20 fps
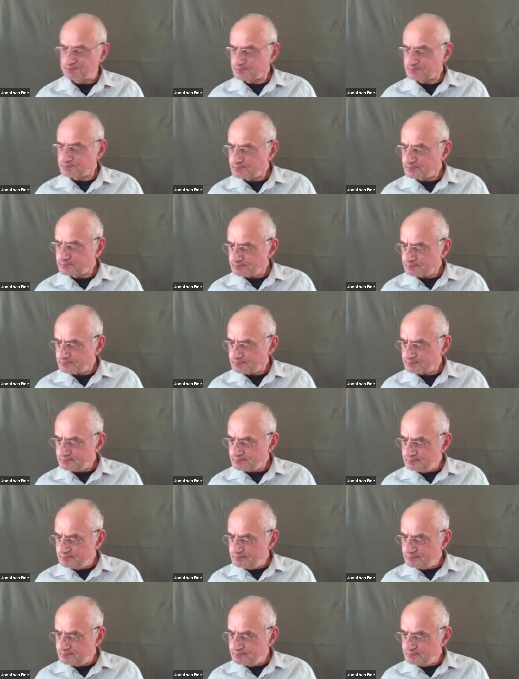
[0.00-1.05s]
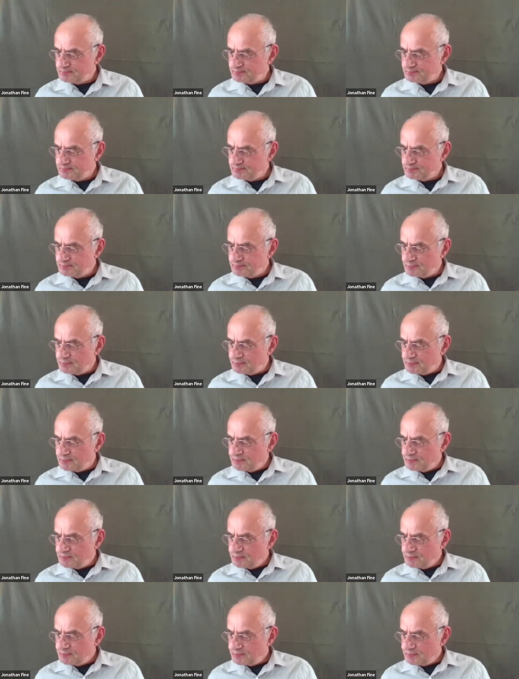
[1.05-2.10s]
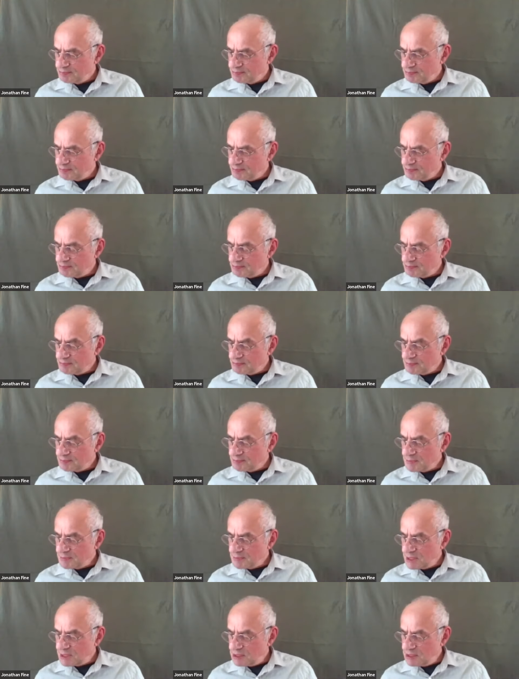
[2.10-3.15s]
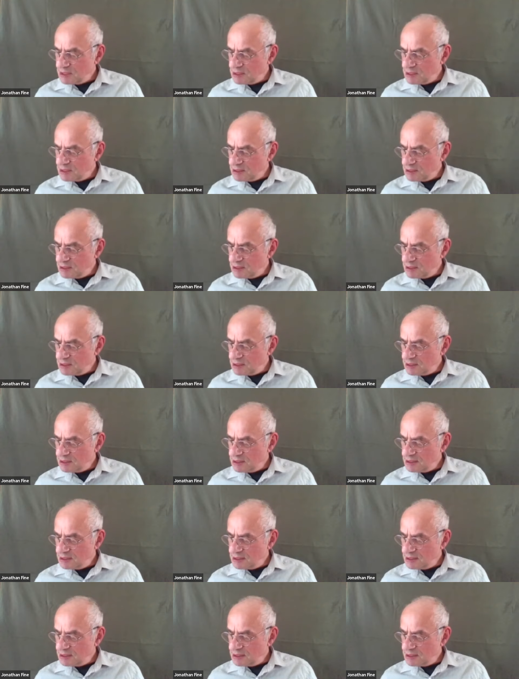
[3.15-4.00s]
[no speech]